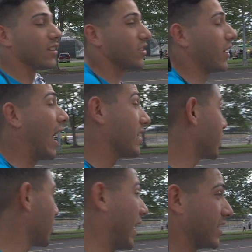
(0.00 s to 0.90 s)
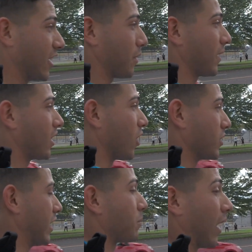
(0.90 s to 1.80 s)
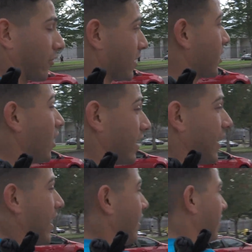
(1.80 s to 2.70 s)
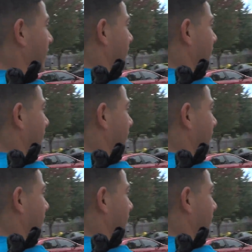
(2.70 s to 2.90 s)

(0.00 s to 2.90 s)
So guys, as you guys hear that McDonald's has breakfast all day now.